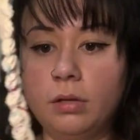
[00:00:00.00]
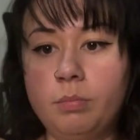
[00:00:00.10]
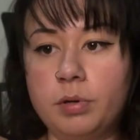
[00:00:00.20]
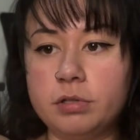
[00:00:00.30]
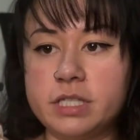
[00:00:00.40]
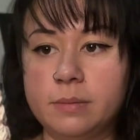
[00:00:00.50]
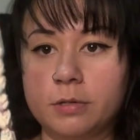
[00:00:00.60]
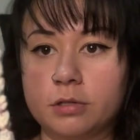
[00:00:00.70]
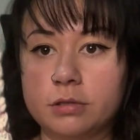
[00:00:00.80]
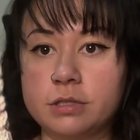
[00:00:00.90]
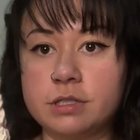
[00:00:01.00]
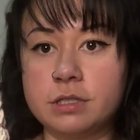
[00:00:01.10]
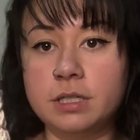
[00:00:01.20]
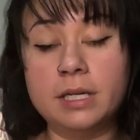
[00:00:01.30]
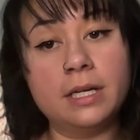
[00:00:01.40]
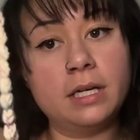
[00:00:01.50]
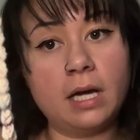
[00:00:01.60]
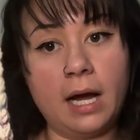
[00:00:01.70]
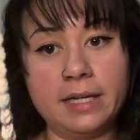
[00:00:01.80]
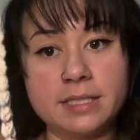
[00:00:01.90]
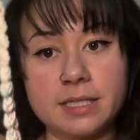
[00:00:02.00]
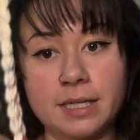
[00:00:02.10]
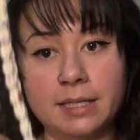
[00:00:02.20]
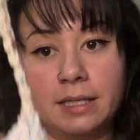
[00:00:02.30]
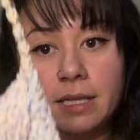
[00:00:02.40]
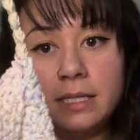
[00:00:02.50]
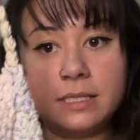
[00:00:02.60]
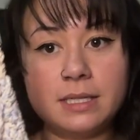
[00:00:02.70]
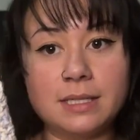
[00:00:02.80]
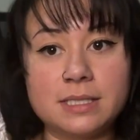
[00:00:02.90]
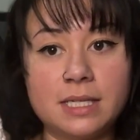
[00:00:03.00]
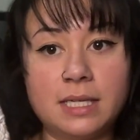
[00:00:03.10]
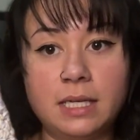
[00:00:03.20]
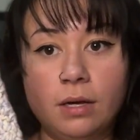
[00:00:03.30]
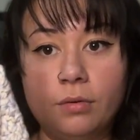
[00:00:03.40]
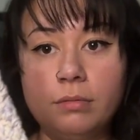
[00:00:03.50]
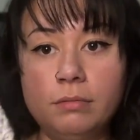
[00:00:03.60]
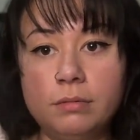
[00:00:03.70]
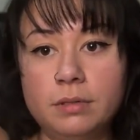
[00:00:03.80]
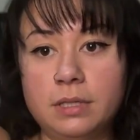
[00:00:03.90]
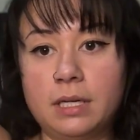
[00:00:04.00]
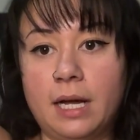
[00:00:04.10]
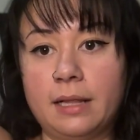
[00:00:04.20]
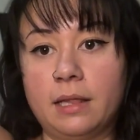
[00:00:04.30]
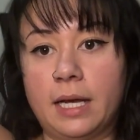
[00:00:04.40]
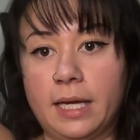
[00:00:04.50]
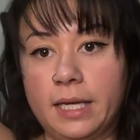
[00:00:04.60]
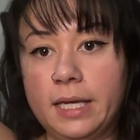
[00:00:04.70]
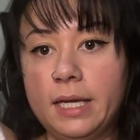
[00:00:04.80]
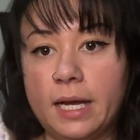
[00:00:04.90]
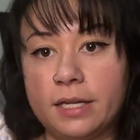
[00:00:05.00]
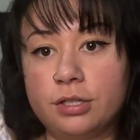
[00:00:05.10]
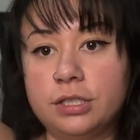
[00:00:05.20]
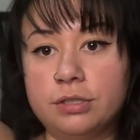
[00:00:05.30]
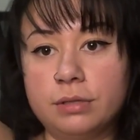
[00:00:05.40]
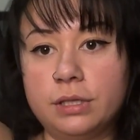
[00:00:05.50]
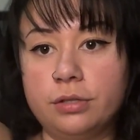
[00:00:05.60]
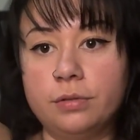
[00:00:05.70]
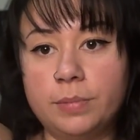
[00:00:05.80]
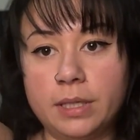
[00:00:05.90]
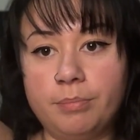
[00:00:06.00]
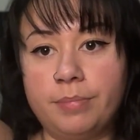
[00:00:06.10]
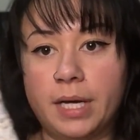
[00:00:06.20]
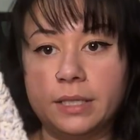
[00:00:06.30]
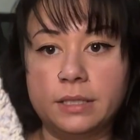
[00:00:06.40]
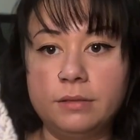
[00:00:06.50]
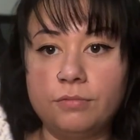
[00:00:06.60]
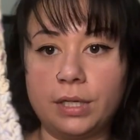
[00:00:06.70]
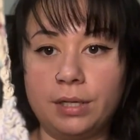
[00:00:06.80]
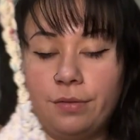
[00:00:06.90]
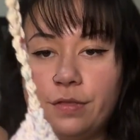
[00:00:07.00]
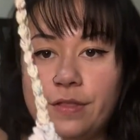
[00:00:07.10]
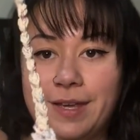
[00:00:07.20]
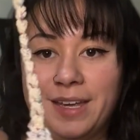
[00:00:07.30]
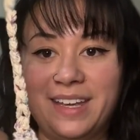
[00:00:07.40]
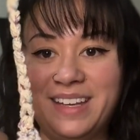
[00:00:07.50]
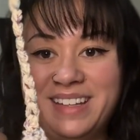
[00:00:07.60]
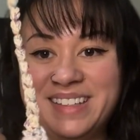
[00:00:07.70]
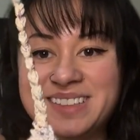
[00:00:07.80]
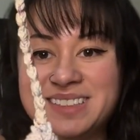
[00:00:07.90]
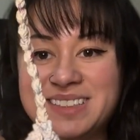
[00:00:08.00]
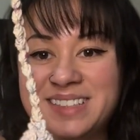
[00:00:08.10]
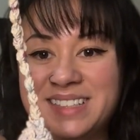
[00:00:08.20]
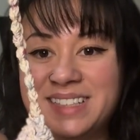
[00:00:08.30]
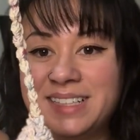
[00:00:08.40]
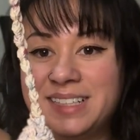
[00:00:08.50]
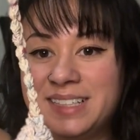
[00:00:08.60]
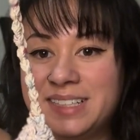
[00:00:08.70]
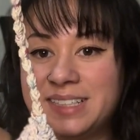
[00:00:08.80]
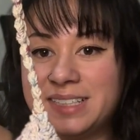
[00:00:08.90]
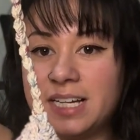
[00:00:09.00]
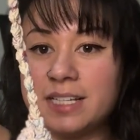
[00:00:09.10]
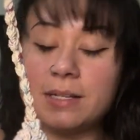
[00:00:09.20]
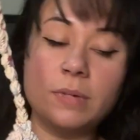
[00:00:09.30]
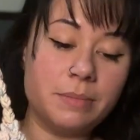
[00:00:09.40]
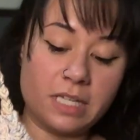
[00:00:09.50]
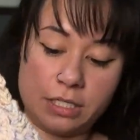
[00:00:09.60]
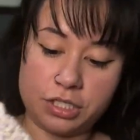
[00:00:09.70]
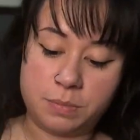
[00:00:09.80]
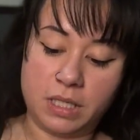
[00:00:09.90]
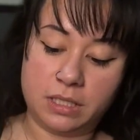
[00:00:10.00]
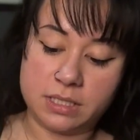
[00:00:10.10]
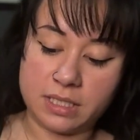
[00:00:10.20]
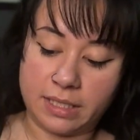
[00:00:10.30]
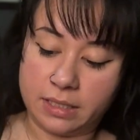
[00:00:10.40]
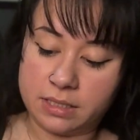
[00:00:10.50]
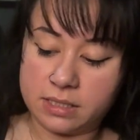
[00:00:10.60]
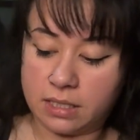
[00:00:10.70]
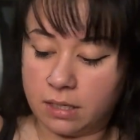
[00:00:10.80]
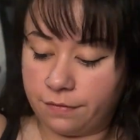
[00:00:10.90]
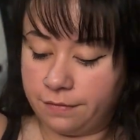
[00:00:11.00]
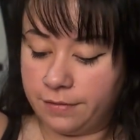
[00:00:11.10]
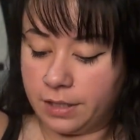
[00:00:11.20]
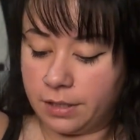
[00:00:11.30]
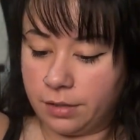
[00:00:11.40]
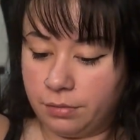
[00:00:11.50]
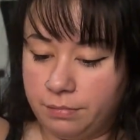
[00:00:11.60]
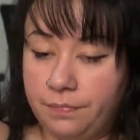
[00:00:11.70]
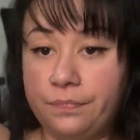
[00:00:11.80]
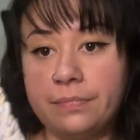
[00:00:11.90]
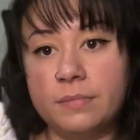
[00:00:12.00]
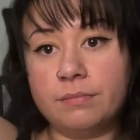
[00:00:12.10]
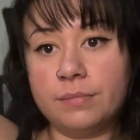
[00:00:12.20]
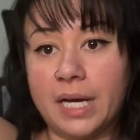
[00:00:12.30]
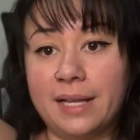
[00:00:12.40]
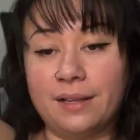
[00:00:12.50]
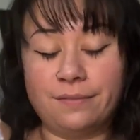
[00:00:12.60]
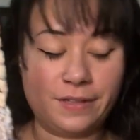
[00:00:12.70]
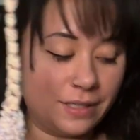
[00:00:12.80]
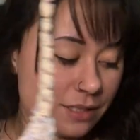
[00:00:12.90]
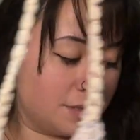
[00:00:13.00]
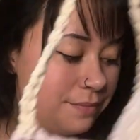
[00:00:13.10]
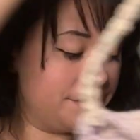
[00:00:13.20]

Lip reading: pursey purse. I designed this. It's cute. I like it. I could do a loop and a button. What do you think? Sometimes I just be designing stuff, you know, but I love this.